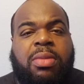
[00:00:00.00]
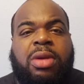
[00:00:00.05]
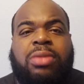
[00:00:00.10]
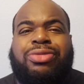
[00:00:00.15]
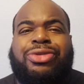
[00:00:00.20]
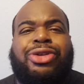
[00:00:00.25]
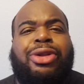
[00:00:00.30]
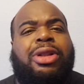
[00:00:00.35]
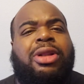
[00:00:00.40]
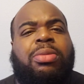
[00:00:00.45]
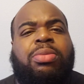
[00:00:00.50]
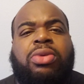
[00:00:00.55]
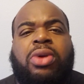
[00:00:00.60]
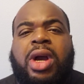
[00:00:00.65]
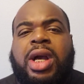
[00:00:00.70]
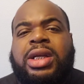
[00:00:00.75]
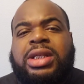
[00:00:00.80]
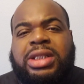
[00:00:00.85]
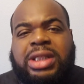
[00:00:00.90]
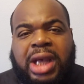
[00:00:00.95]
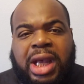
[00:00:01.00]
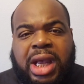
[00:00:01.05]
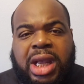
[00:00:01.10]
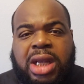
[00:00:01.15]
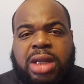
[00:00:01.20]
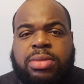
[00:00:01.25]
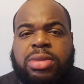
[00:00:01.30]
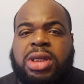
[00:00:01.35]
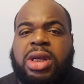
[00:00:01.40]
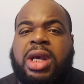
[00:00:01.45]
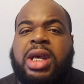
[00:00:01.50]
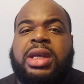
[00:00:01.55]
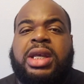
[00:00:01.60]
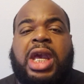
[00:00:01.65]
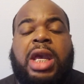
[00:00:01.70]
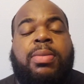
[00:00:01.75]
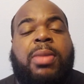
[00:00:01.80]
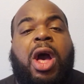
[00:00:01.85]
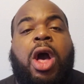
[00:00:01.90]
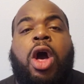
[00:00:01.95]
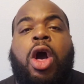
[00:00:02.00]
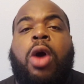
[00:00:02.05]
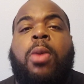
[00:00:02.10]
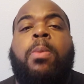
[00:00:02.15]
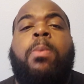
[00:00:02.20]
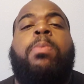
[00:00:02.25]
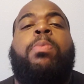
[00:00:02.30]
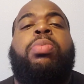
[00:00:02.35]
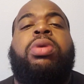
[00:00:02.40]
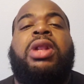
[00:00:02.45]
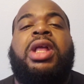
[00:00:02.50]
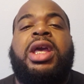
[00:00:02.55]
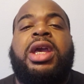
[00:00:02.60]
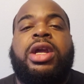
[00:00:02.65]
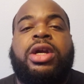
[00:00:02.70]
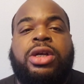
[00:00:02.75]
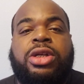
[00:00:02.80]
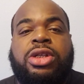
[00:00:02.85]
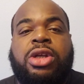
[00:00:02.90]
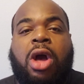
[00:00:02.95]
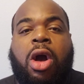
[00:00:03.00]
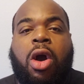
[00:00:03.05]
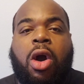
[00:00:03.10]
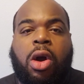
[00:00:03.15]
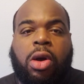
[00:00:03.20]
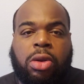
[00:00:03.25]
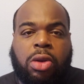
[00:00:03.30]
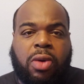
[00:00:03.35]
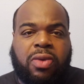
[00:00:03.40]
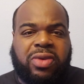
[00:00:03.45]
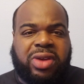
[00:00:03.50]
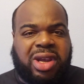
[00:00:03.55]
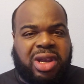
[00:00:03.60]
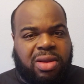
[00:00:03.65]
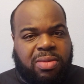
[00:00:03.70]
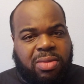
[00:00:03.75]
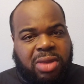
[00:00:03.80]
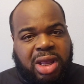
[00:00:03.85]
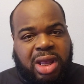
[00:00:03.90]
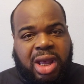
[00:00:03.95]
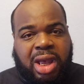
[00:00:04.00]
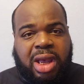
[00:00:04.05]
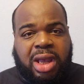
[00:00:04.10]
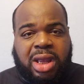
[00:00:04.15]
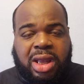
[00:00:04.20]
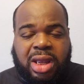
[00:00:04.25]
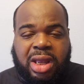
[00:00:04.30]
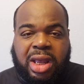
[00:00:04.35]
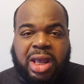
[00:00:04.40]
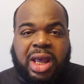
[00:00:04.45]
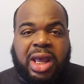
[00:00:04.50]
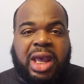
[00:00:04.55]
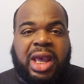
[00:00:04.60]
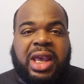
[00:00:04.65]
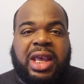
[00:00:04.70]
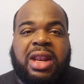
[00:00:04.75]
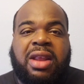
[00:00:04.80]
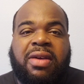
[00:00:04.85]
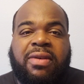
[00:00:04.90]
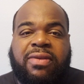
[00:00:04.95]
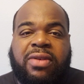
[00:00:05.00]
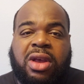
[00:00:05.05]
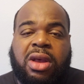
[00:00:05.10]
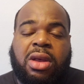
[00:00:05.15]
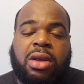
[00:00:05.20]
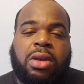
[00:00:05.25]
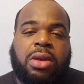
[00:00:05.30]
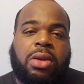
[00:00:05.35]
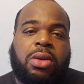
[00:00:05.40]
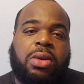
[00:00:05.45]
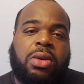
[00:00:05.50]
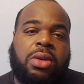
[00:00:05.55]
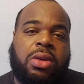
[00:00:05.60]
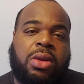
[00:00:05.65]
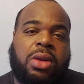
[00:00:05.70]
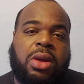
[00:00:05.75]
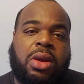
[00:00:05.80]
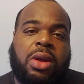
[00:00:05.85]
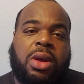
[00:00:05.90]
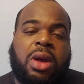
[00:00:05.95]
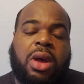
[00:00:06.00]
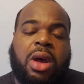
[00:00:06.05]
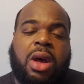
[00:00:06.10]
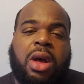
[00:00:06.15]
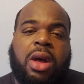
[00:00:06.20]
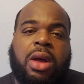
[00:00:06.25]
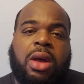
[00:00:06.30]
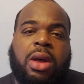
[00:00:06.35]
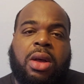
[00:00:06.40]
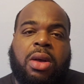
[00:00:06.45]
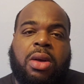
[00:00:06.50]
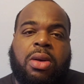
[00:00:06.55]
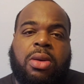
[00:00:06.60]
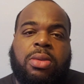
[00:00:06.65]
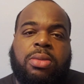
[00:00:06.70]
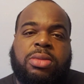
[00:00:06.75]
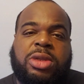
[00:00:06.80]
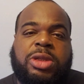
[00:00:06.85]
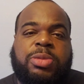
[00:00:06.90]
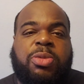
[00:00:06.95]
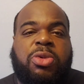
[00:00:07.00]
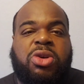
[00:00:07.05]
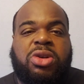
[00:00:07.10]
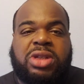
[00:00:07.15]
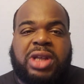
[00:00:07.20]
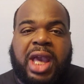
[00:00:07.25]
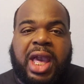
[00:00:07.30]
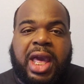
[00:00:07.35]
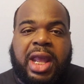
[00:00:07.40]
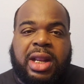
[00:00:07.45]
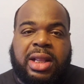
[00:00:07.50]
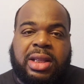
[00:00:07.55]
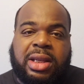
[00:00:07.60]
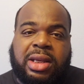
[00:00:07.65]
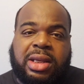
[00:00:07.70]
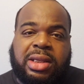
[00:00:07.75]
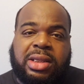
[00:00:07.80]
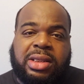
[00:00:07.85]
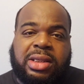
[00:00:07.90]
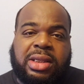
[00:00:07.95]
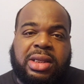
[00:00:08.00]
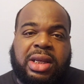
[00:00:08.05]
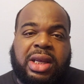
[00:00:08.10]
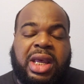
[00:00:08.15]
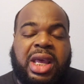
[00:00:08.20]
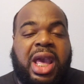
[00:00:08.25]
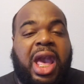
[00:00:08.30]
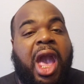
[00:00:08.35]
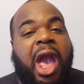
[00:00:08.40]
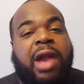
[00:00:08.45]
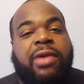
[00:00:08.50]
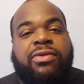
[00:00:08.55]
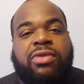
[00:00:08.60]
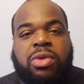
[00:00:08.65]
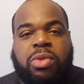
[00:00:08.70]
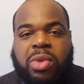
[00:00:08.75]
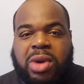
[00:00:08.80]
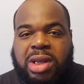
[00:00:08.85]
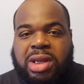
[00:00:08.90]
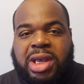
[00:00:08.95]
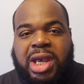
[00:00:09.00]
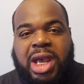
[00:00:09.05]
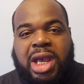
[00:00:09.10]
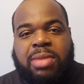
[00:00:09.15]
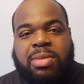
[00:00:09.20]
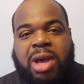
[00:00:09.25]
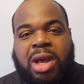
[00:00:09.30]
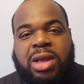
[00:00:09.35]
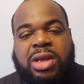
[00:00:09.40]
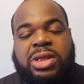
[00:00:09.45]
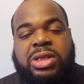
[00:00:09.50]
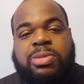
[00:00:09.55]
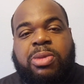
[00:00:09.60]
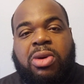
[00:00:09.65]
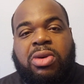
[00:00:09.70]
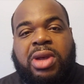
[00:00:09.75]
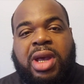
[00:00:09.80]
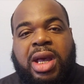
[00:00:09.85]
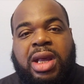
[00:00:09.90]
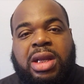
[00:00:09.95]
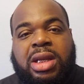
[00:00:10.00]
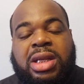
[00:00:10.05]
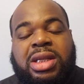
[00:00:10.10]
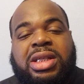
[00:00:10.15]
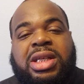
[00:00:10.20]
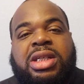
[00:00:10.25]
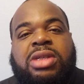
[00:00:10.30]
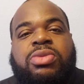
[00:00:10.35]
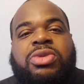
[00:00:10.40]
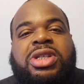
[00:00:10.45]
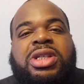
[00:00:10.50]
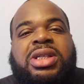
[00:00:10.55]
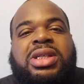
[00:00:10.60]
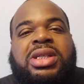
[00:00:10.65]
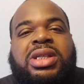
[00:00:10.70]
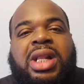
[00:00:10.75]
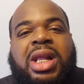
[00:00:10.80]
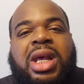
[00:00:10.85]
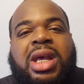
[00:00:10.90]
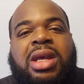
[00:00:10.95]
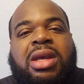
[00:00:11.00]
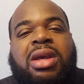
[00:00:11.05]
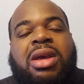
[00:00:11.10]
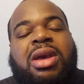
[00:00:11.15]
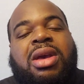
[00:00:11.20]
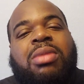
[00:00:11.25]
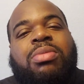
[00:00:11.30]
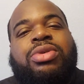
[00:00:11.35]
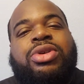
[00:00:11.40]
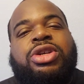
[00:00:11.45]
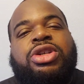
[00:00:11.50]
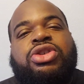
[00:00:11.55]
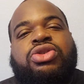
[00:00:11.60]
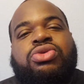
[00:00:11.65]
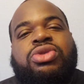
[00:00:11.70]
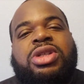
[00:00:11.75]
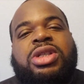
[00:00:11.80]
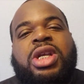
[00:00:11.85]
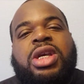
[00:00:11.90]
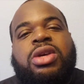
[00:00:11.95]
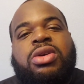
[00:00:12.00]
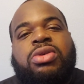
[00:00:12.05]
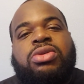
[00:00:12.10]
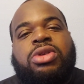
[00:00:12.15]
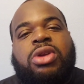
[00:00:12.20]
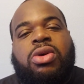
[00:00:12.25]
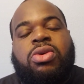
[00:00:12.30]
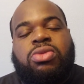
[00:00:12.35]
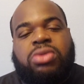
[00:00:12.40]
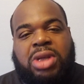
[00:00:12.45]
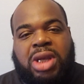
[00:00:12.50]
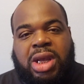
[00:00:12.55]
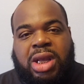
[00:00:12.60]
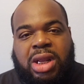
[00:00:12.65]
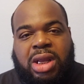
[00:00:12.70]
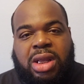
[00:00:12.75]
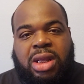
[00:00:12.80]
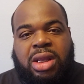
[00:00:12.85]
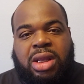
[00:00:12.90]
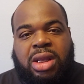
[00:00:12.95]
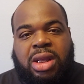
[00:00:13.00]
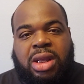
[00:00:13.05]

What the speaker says: LeBron James came out. Players all over, NBA, NFL, sports analysts, everyone came out and spoke out against, because we just like, Brees, you still don't get it.